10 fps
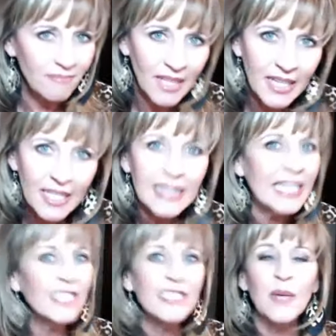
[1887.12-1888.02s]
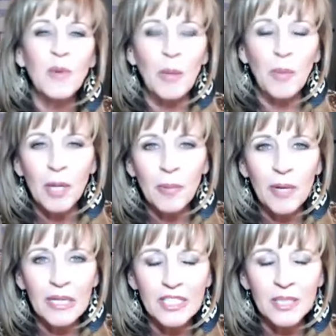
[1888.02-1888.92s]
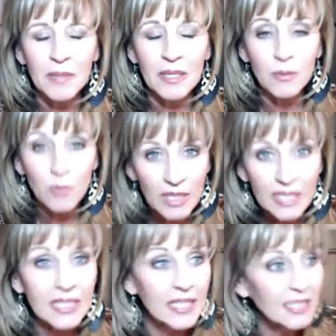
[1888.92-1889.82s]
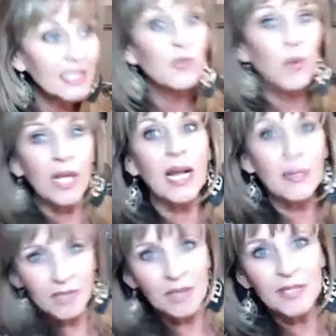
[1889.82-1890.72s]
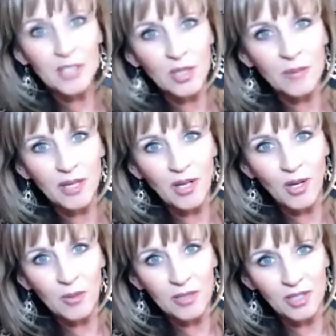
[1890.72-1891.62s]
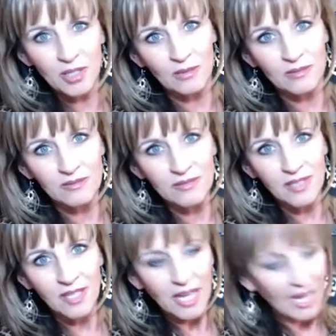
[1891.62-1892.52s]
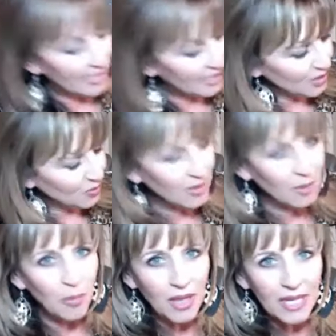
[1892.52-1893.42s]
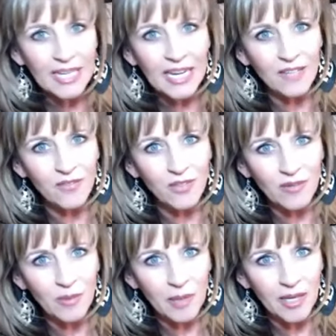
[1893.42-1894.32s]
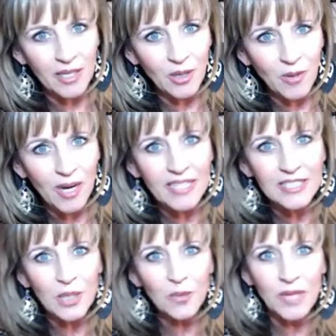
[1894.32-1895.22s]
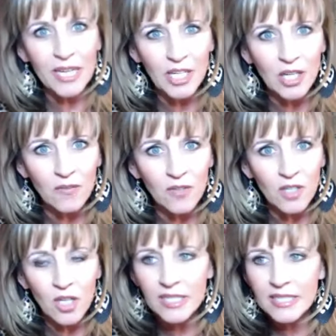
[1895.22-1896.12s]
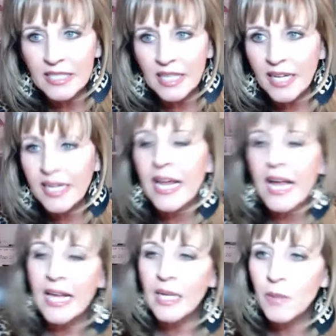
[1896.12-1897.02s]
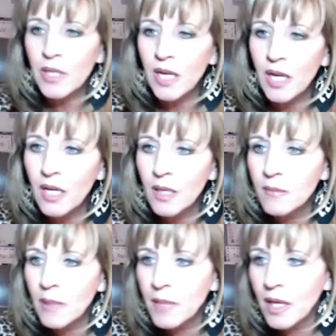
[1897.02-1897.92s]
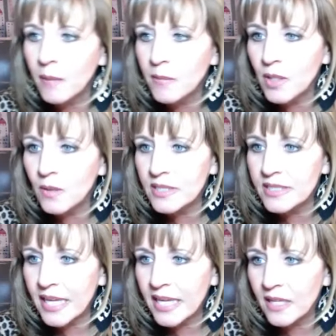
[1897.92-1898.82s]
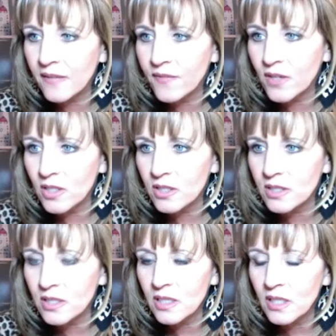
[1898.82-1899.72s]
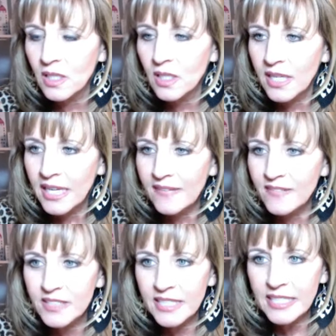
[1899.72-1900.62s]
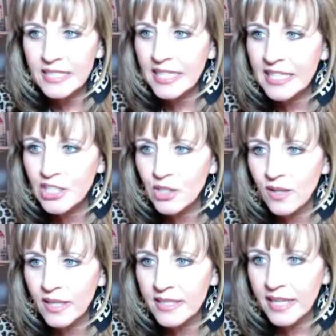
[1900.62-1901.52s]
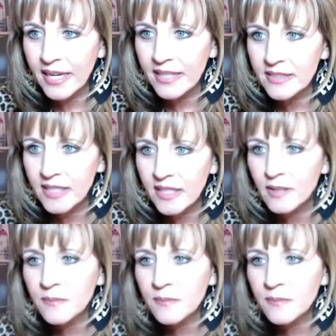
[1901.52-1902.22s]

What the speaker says: Anything else they want to pump at you, but really this is what I'm going to be talking about all month long. And I just wanted to play it out for everybody. All right. So thank y'all for calling in tonight. And I'm going to unmute Sayla first. It's just anything that you'd like to add, Sayla.